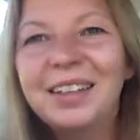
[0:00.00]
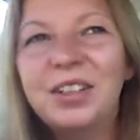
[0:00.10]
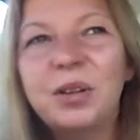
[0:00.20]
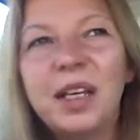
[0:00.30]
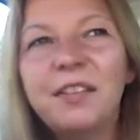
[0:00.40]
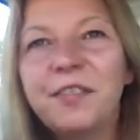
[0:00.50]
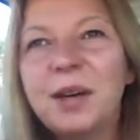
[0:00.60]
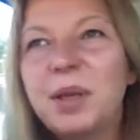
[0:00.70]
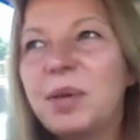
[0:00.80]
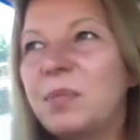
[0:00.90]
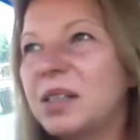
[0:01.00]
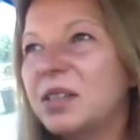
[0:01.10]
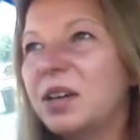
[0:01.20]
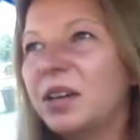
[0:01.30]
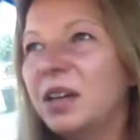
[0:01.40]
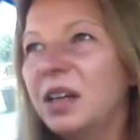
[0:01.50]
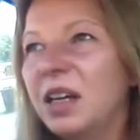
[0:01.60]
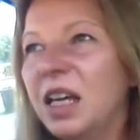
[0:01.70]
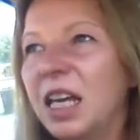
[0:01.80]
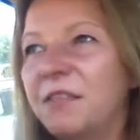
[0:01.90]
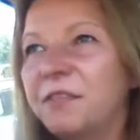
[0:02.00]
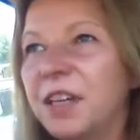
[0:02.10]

Do you know what I mean? A family member. So if